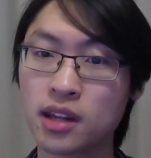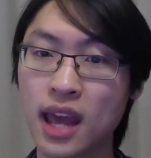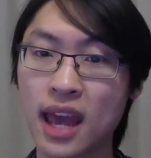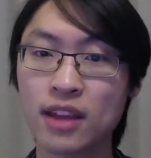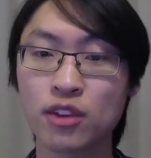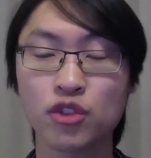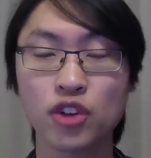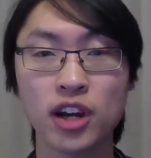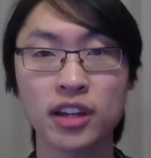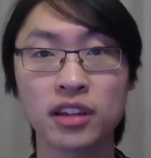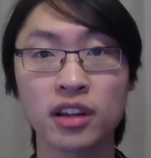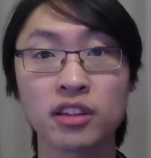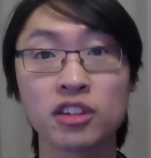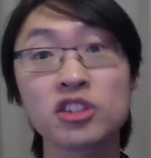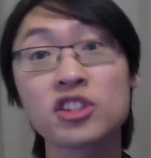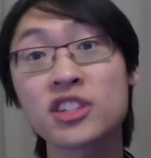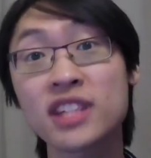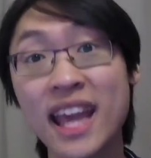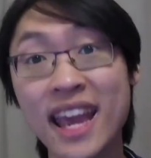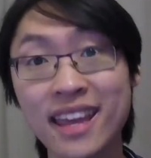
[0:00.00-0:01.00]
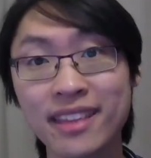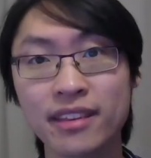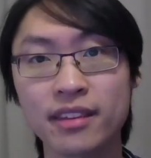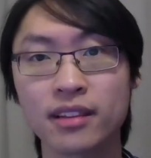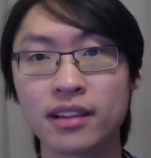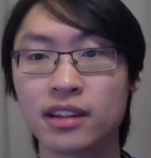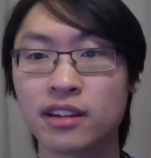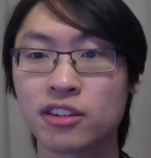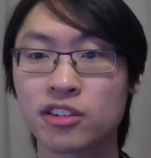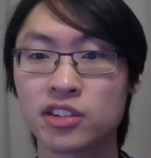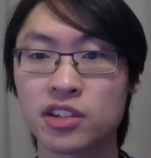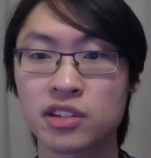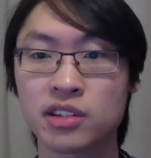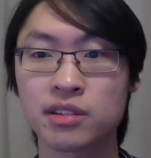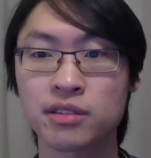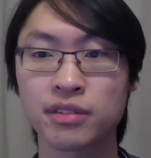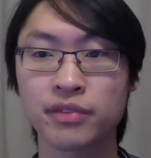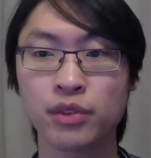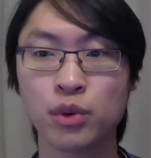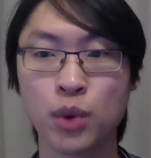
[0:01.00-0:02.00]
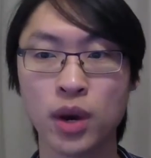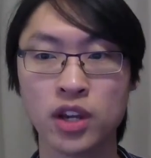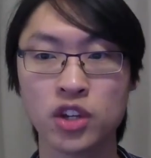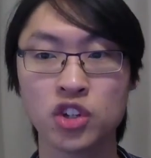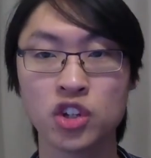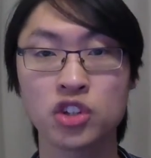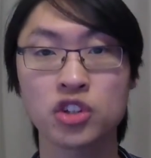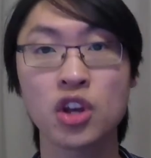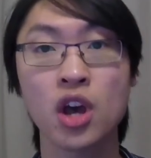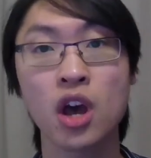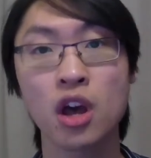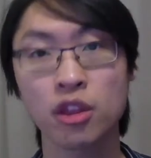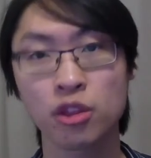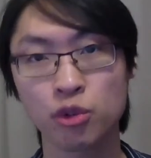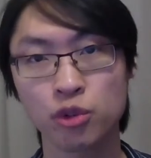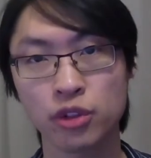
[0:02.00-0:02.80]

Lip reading: and tried to understand linear systems of equations through the